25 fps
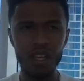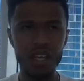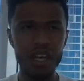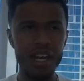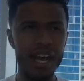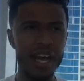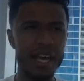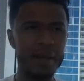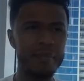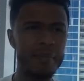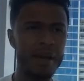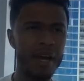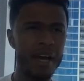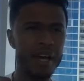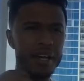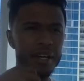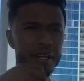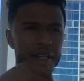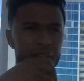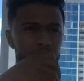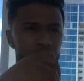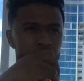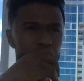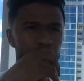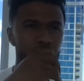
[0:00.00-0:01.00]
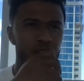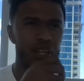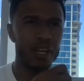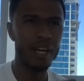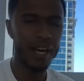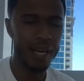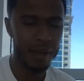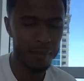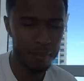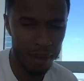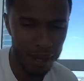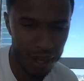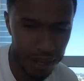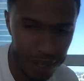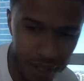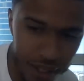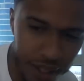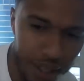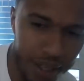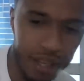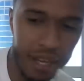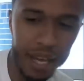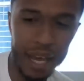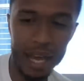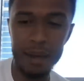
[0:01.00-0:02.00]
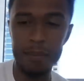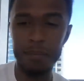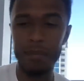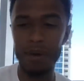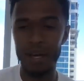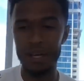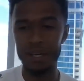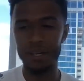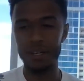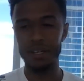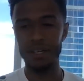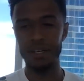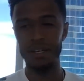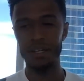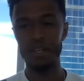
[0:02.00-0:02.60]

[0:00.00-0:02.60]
Amen. Amen. Amen.